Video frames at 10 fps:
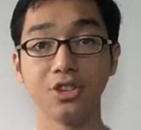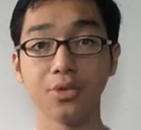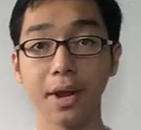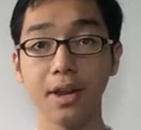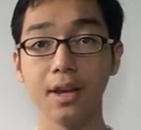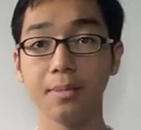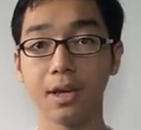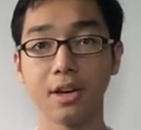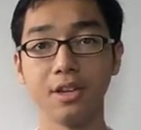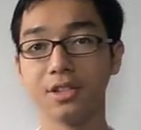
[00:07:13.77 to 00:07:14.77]
Australia
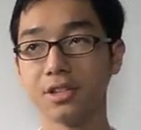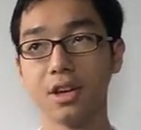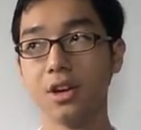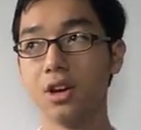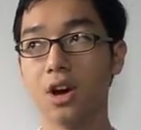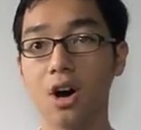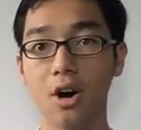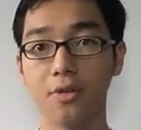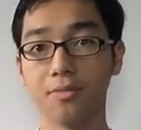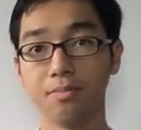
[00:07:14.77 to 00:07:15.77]
because
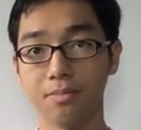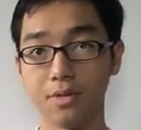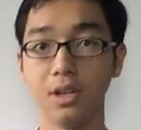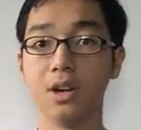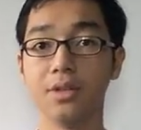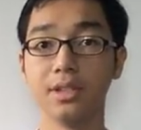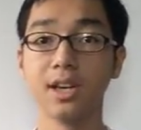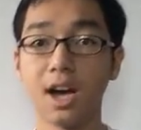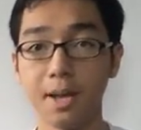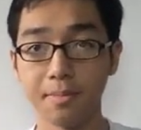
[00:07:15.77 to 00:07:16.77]
of the
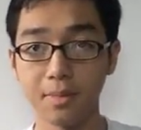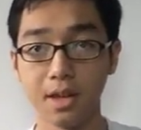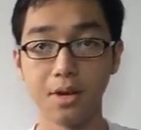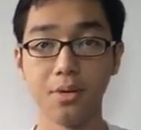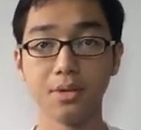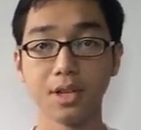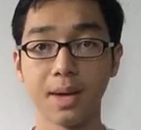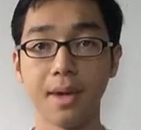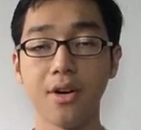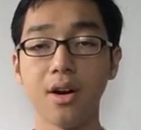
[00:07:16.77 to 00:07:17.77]
little
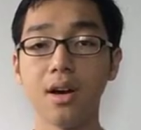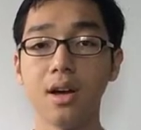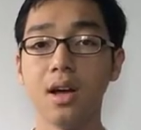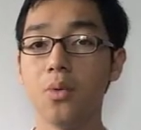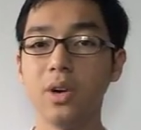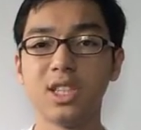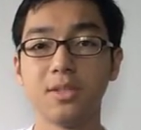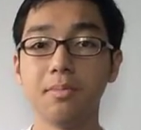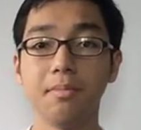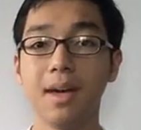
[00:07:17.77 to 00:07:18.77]
time error,
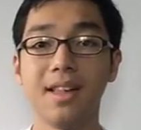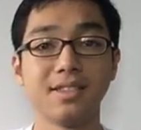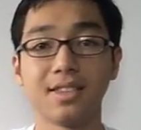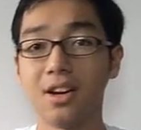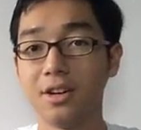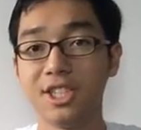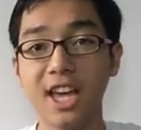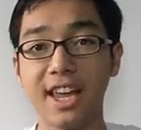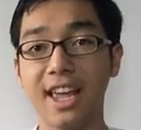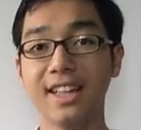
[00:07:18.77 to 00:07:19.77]
which meant
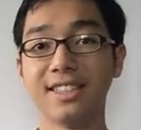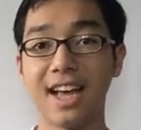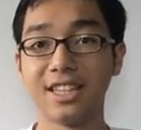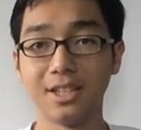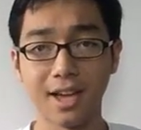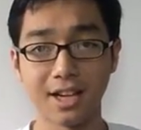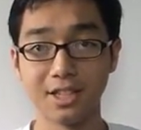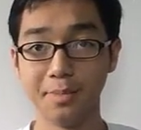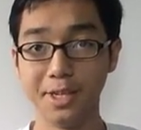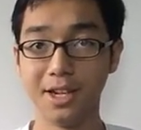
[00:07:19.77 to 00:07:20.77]
check-ins had to
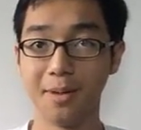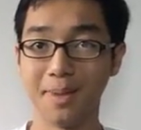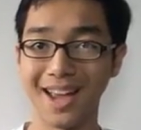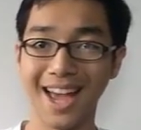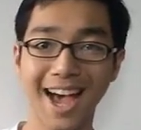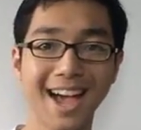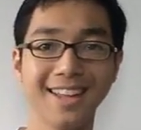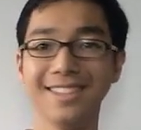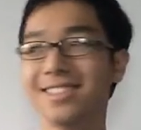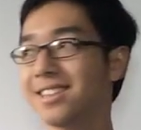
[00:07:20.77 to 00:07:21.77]
actually be done by
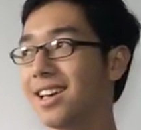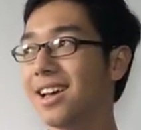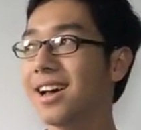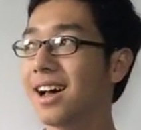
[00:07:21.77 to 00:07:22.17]
hand,